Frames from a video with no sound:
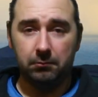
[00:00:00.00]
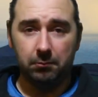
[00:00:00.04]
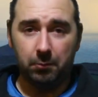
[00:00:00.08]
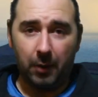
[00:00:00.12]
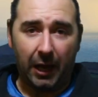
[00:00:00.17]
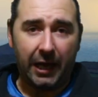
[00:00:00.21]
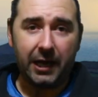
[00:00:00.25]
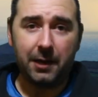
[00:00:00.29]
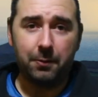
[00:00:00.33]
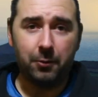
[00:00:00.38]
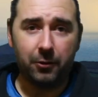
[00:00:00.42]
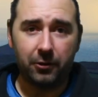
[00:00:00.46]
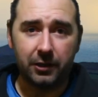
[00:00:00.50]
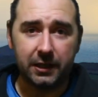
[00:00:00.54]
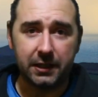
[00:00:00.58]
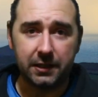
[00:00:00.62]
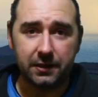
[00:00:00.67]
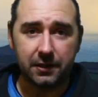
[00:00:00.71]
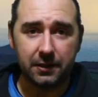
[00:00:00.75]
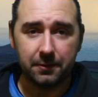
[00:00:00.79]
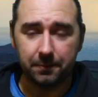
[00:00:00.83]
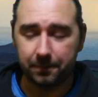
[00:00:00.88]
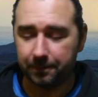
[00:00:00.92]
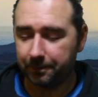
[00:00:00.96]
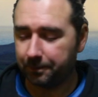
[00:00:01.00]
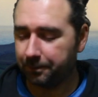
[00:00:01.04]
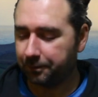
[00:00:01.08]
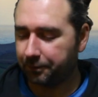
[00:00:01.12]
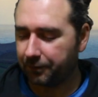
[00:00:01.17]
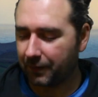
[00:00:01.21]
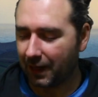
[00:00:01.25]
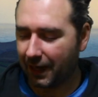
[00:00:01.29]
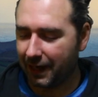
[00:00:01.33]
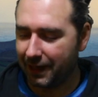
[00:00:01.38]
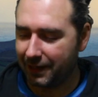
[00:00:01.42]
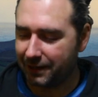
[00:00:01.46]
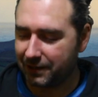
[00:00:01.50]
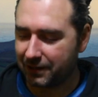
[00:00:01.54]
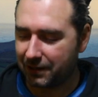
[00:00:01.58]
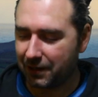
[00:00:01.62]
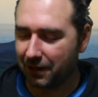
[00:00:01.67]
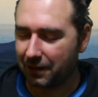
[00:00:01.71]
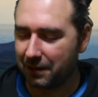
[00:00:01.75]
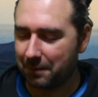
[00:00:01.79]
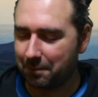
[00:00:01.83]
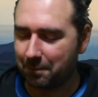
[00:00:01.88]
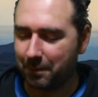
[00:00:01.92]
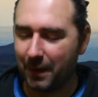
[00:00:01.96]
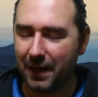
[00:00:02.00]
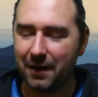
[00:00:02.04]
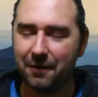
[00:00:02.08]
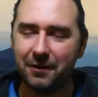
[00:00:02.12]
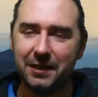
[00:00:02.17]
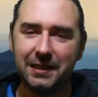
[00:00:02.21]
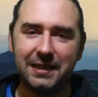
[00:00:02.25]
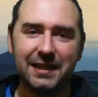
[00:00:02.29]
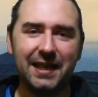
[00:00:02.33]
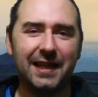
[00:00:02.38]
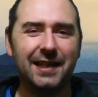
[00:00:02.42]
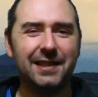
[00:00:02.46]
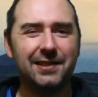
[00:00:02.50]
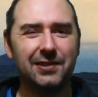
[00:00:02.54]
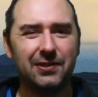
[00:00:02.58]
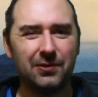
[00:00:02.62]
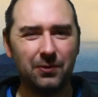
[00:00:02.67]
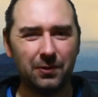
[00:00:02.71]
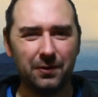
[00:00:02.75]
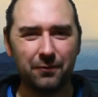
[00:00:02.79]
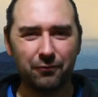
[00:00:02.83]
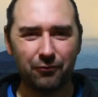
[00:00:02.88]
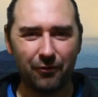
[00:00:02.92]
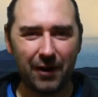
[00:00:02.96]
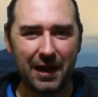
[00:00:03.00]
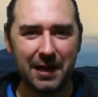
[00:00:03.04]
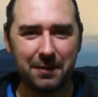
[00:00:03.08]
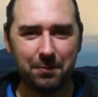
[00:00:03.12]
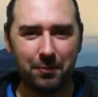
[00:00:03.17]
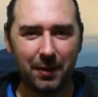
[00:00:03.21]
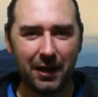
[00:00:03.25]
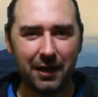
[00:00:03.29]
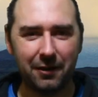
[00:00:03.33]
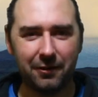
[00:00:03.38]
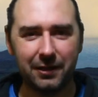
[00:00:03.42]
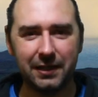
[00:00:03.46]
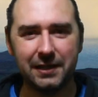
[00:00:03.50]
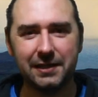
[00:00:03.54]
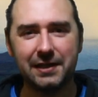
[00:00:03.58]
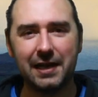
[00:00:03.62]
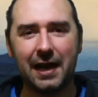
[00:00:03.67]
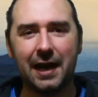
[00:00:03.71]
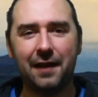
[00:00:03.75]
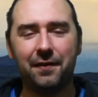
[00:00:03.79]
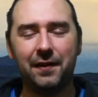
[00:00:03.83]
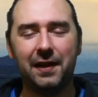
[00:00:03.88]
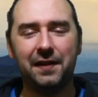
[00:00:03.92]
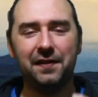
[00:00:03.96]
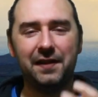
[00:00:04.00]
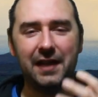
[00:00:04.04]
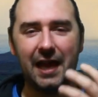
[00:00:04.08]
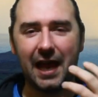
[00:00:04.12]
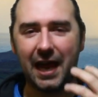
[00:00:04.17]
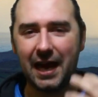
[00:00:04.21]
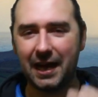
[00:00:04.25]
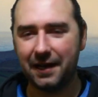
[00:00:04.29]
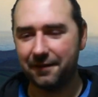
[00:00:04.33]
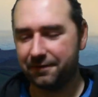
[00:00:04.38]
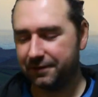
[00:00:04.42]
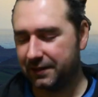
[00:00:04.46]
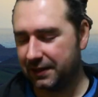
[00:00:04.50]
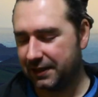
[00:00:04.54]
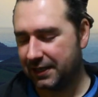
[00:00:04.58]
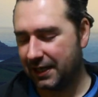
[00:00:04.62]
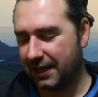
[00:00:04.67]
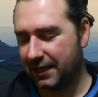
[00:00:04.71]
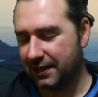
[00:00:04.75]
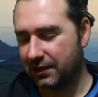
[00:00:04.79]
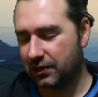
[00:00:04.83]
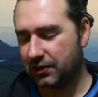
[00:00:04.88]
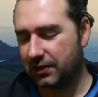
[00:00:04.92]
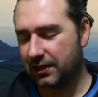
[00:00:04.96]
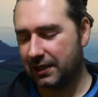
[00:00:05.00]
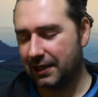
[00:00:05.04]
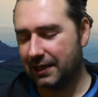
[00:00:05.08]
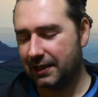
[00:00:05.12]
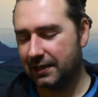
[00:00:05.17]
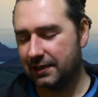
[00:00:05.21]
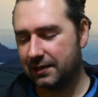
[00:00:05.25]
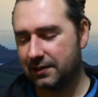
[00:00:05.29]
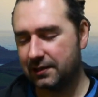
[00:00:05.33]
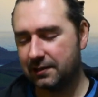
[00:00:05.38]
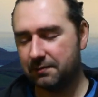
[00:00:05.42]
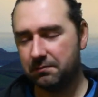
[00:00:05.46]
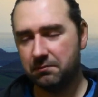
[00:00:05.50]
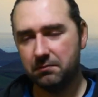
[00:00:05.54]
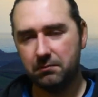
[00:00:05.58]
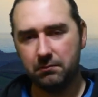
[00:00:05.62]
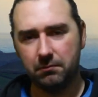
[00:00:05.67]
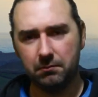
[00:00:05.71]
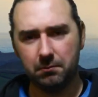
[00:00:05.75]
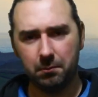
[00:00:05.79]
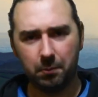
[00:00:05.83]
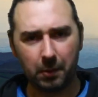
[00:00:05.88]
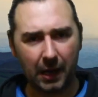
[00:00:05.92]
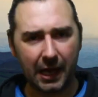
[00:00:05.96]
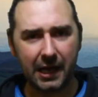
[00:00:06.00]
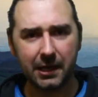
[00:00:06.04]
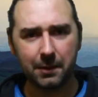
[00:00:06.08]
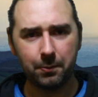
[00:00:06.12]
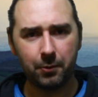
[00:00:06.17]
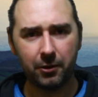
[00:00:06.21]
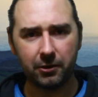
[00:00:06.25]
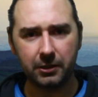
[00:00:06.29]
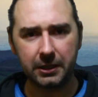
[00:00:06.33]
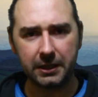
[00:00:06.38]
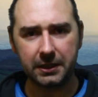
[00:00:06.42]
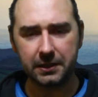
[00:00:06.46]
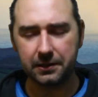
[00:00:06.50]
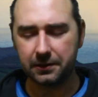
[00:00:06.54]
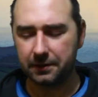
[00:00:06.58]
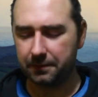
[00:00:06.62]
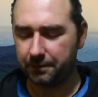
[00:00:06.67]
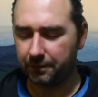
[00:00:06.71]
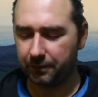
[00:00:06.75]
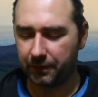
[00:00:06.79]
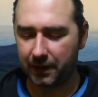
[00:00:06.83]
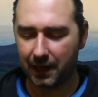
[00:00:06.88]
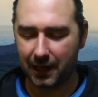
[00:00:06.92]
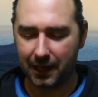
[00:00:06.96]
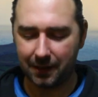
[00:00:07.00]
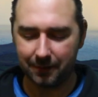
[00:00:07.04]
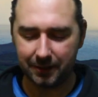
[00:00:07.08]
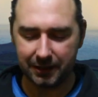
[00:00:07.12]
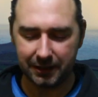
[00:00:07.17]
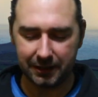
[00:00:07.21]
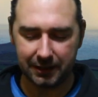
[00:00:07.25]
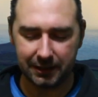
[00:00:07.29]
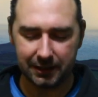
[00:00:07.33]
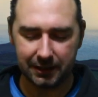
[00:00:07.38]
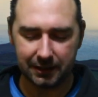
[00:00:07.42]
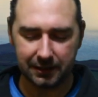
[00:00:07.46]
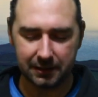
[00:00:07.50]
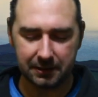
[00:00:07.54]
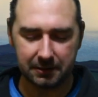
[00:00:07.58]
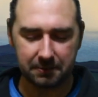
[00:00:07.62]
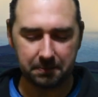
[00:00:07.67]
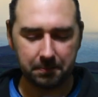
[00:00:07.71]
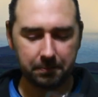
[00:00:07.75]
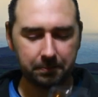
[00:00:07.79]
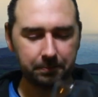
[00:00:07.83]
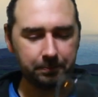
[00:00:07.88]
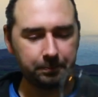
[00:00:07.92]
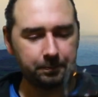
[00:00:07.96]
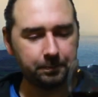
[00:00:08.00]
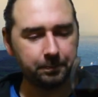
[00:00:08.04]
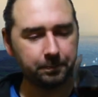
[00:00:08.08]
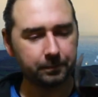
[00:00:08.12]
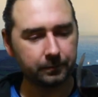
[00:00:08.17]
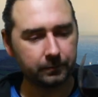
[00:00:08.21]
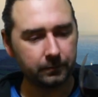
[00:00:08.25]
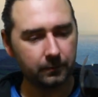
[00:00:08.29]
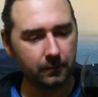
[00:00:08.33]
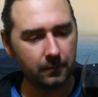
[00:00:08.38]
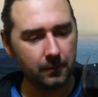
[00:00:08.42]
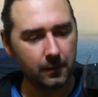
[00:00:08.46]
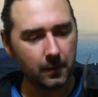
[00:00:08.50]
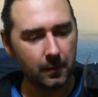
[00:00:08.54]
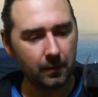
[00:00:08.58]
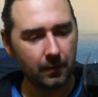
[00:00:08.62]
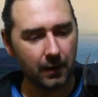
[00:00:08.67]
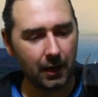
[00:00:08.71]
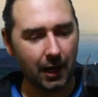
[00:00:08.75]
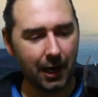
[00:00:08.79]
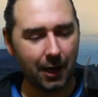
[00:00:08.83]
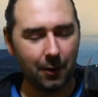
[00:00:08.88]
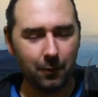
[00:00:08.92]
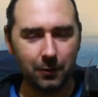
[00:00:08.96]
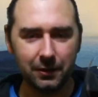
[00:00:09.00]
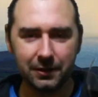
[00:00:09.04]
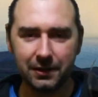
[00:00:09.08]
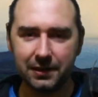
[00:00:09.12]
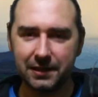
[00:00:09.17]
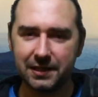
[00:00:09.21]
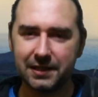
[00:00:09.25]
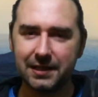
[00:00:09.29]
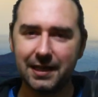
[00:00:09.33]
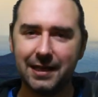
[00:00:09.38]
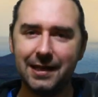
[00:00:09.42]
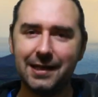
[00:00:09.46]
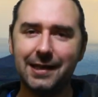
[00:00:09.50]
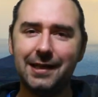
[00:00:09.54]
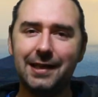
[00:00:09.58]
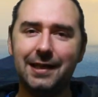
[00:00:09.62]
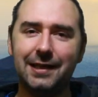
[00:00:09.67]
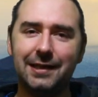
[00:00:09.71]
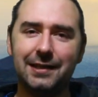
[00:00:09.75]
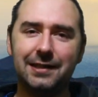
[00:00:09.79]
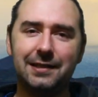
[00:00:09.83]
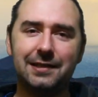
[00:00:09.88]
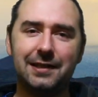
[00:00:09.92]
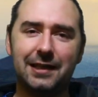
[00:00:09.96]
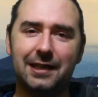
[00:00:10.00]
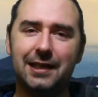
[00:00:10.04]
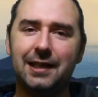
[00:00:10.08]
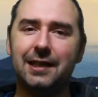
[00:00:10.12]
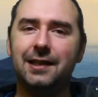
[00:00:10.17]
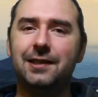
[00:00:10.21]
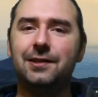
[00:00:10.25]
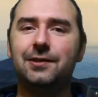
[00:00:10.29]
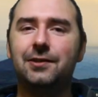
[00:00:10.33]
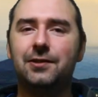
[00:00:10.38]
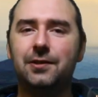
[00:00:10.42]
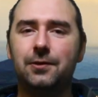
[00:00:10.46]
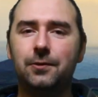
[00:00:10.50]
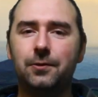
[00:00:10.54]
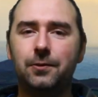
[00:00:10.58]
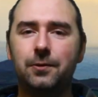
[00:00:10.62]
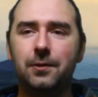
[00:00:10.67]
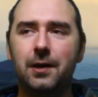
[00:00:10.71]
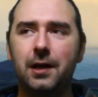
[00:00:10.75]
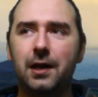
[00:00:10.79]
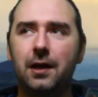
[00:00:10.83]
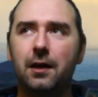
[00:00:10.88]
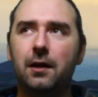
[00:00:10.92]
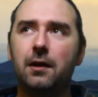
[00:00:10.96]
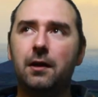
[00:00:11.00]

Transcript: blackberries. It's got a berry taste, sort of red berries, and then the aftertaste is blackberries. I mean, it is, I wouldn't say it is akin to